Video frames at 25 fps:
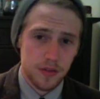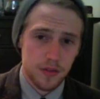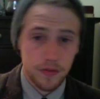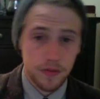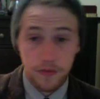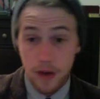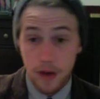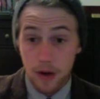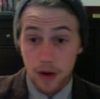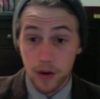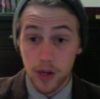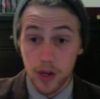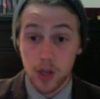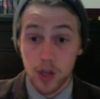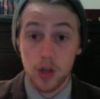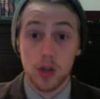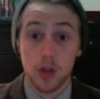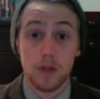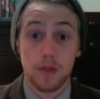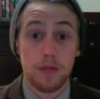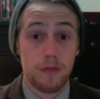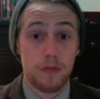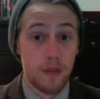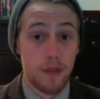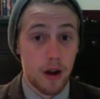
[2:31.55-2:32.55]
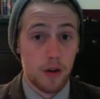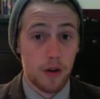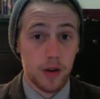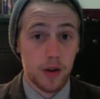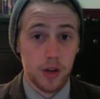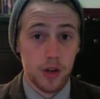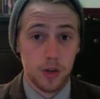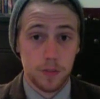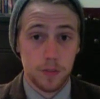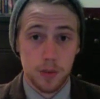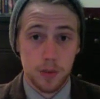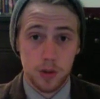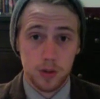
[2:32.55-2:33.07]
Very
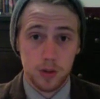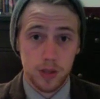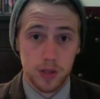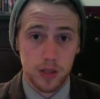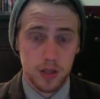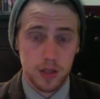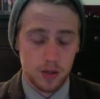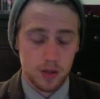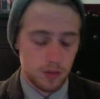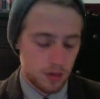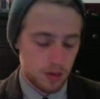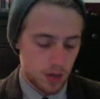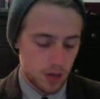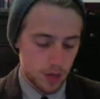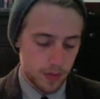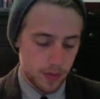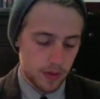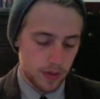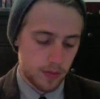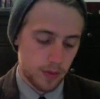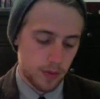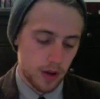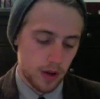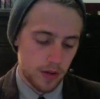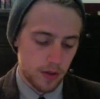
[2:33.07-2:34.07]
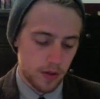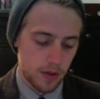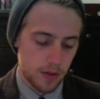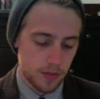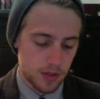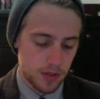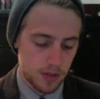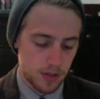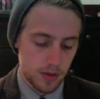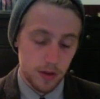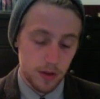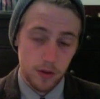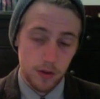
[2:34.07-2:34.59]
good Burleys. I'll talk about probably them in
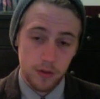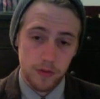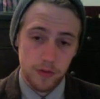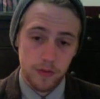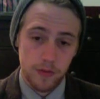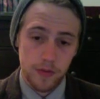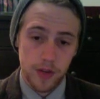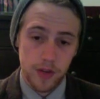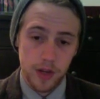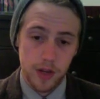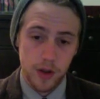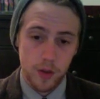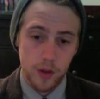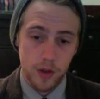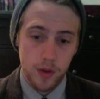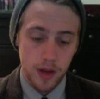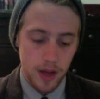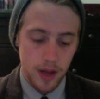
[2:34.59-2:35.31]
some other video.